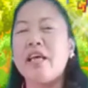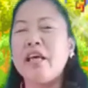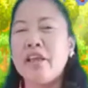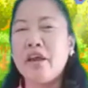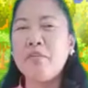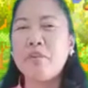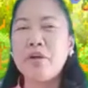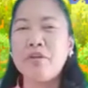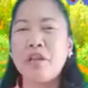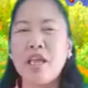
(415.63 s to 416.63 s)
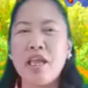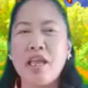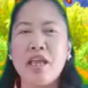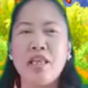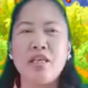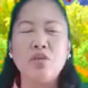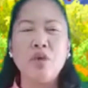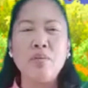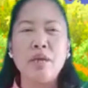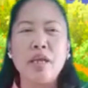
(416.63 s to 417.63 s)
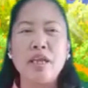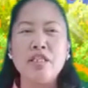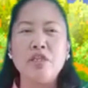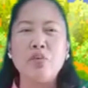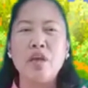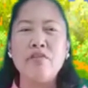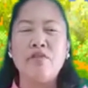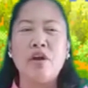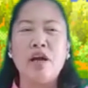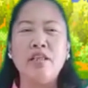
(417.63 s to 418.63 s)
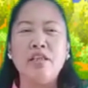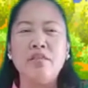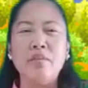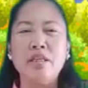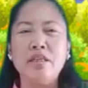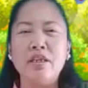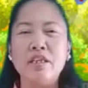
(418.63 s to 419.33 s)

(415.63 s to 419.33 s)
Number 3, the swimmer can swim for 100-meter